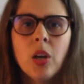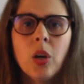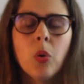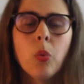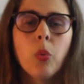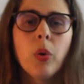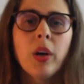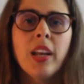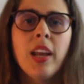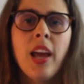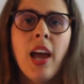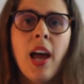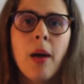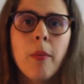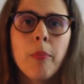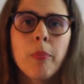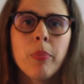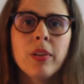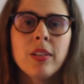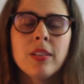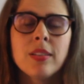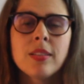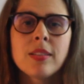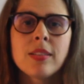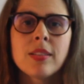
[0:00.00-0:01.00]
What
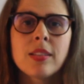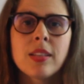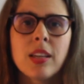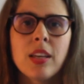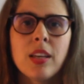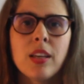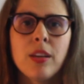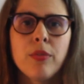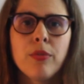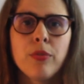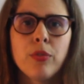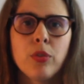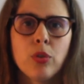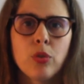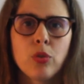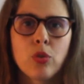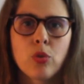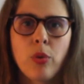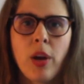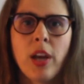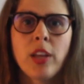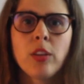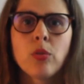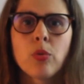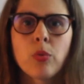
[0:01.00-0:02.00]
happens if you
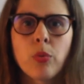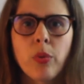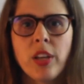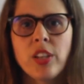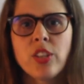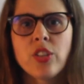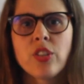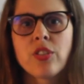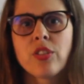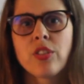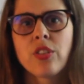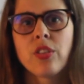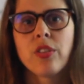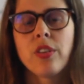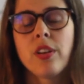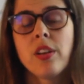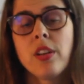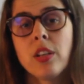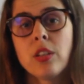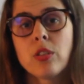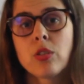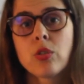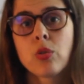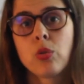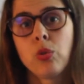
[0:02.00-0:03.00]
try to register
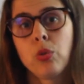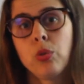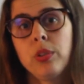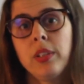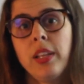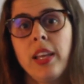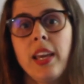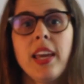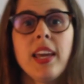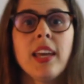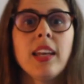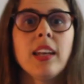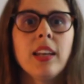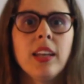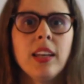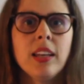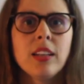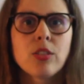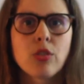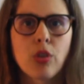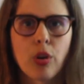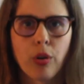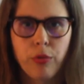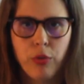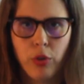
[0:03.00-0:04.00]
in a school and
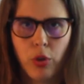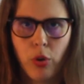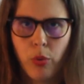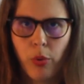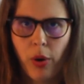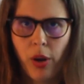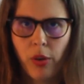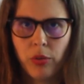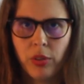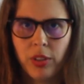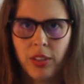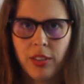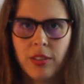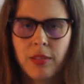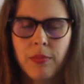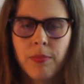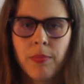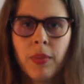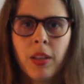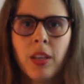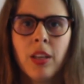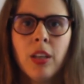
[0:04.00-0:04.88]
is overcrowded?